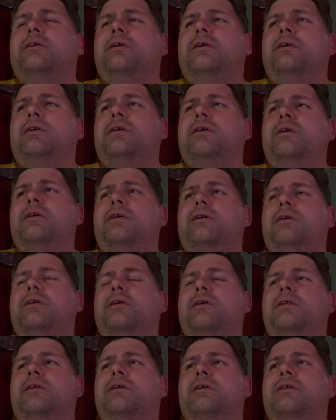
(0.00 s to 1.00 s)
It's
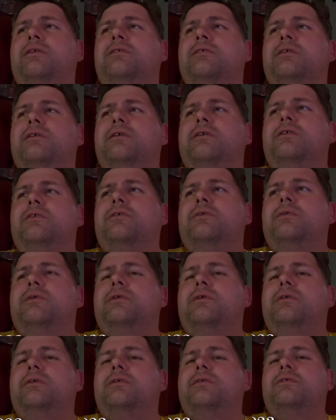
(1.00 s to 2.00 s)
Friday, July
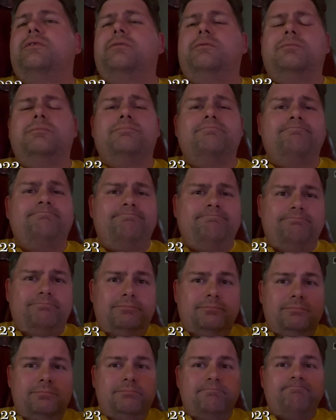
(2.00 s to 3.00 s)
21st,
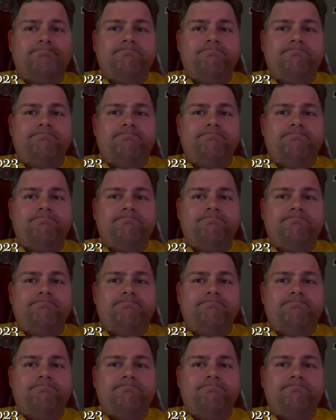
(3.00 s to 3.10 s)
2023.